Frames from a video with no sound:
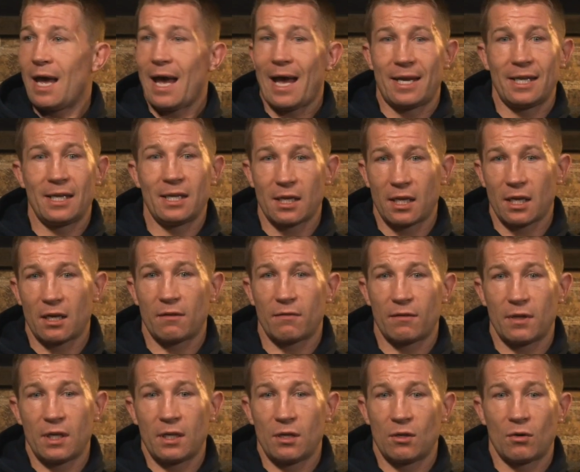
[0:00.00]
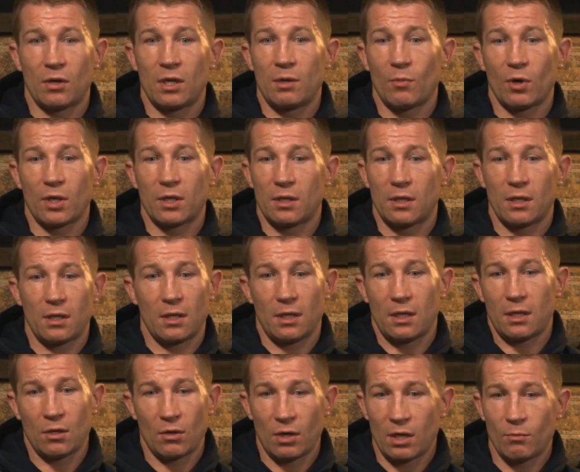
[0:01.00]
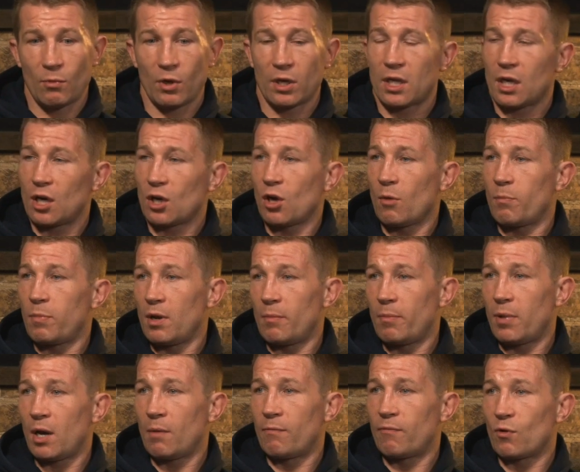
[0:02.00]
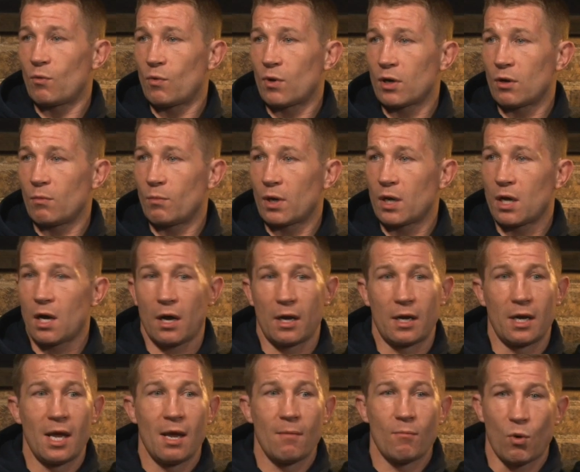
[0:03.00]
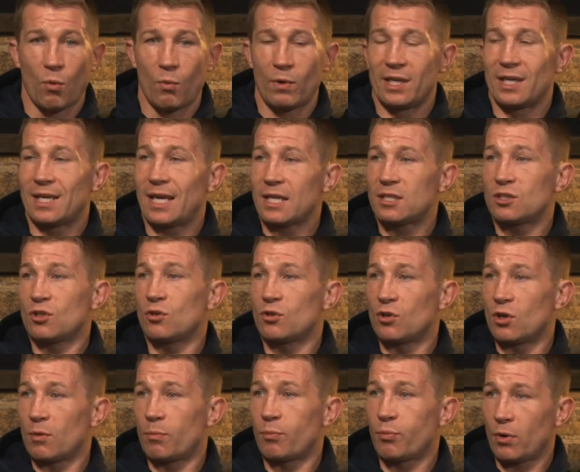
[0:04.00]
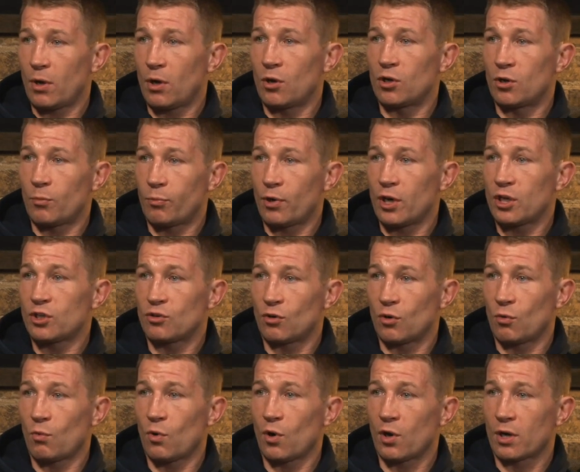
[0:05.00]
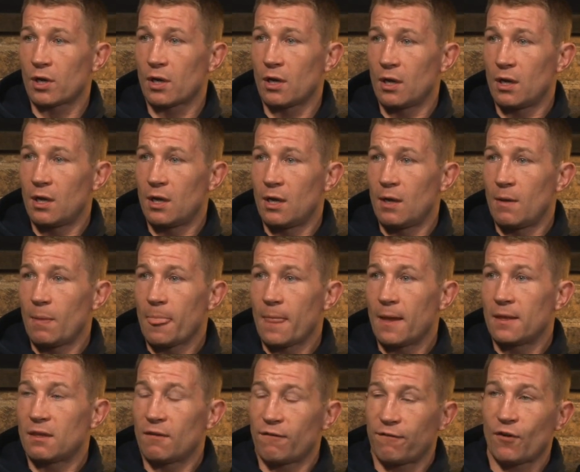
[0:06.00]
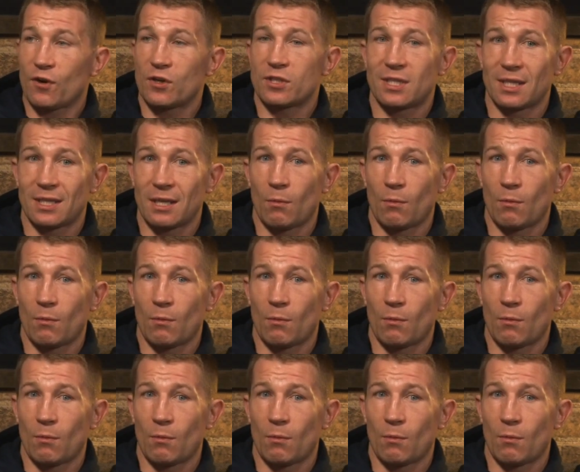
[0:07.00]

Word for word: and he'll get a, you know, he might. You know, he might get a couple of bob for working with Con, but when he gets under the pr under pressure at work, the first thing